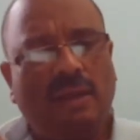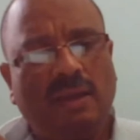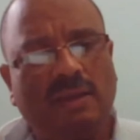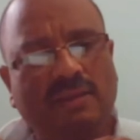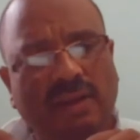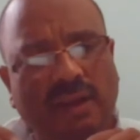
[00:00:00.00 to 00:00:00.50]

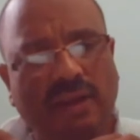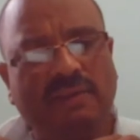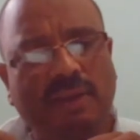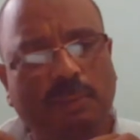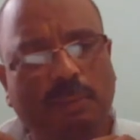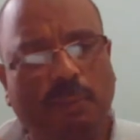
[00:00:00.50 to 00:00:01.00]
is the
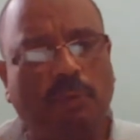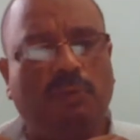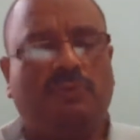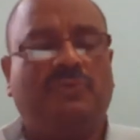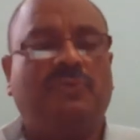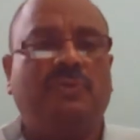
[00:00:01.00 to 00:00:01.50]
living
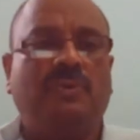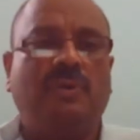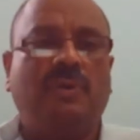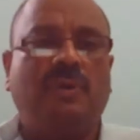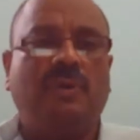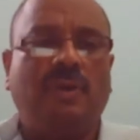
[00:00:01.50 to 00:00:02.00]
proof
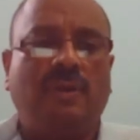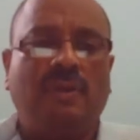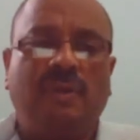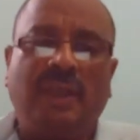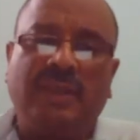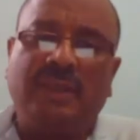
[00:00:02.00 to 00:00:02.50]

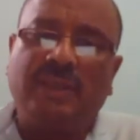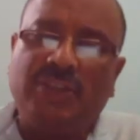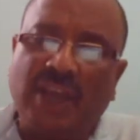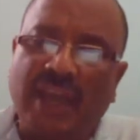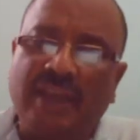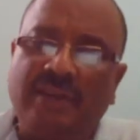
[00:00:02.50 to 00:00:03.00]
that the
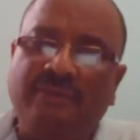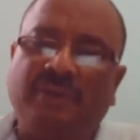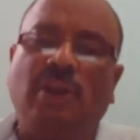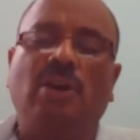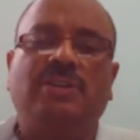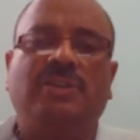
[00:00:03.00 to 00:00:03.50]
Jain
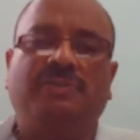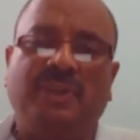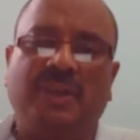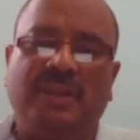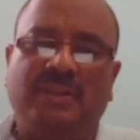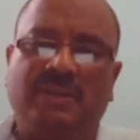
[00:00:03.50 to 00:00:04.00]

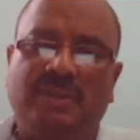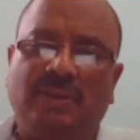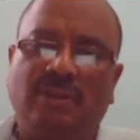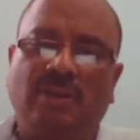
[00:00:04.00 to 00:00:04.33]
philosophies